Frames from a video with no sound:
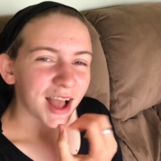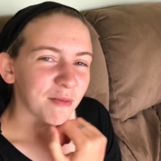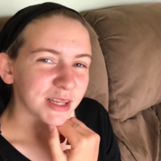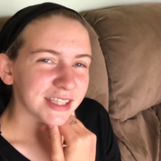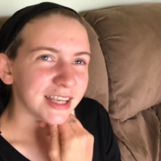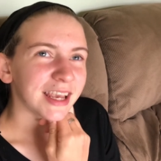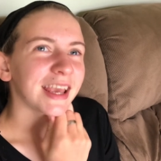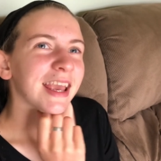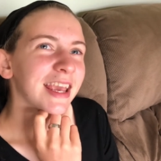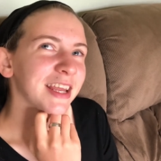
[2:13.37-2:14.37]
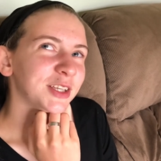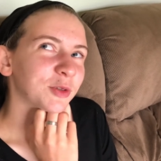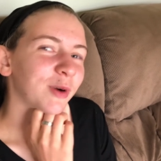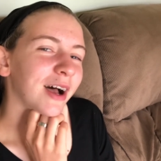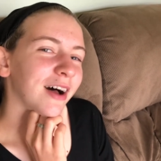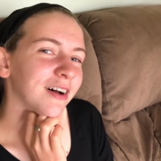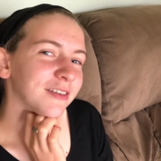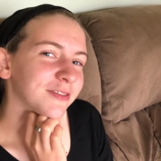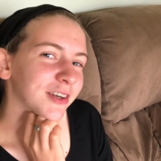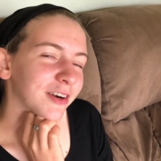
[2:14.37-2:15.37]
I'm gonna say eight
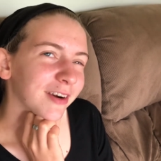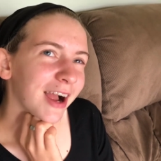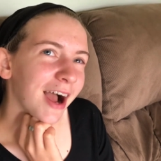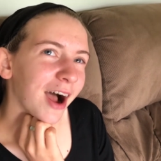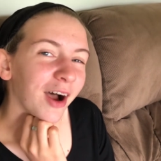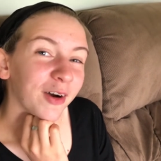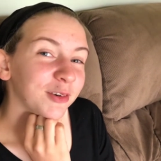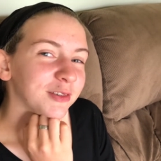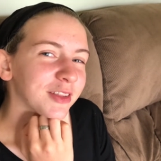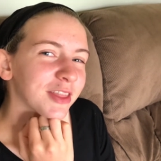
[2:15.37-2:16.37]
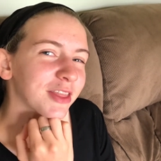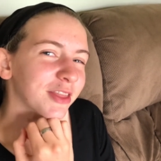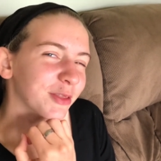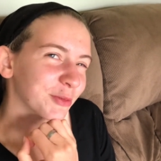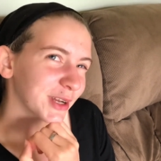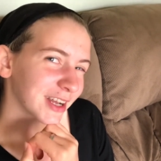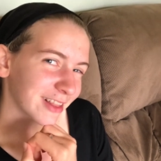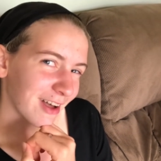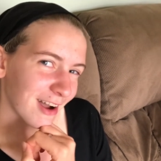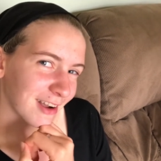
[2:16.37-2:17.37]
twelve around three
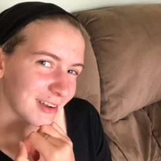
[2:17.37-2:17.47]
o'clock.